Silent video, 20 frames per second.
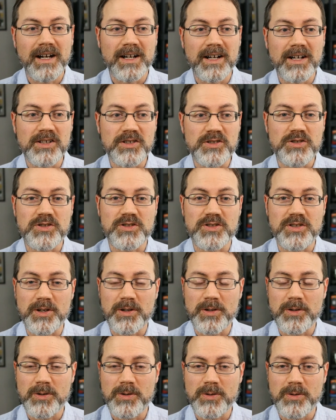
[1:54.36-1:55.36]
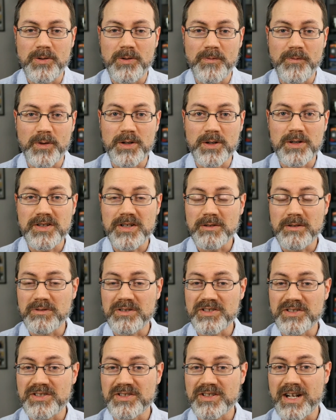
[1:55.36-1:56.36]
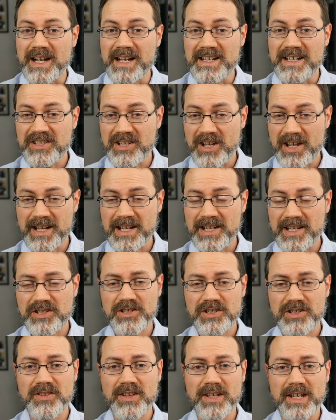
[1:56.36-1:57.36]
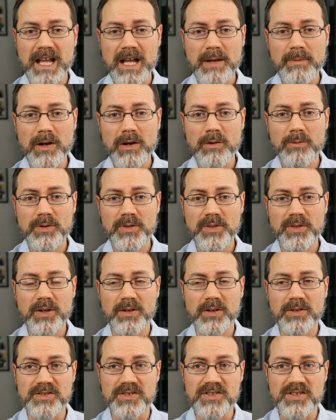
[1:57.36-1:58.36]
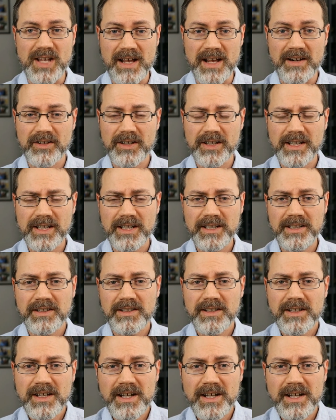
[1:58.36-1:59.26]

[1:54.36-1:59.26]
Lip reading: So first it was NiceHash that came out with it on Saturday,